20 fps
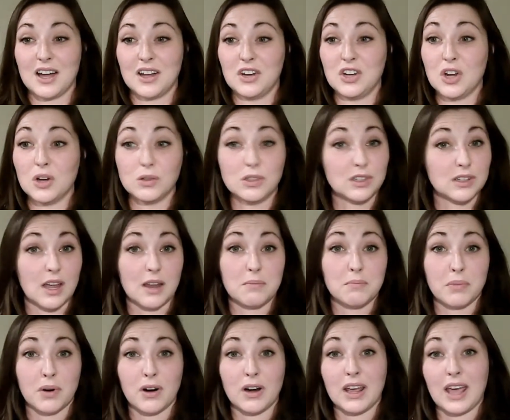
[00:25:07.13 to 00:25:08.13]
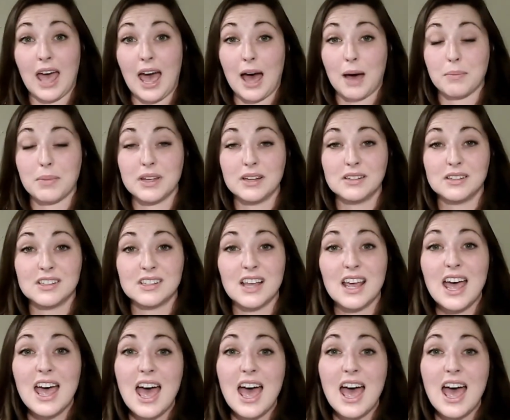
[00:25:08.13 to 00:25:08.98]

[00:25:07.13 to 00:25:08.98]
no sun burning happens.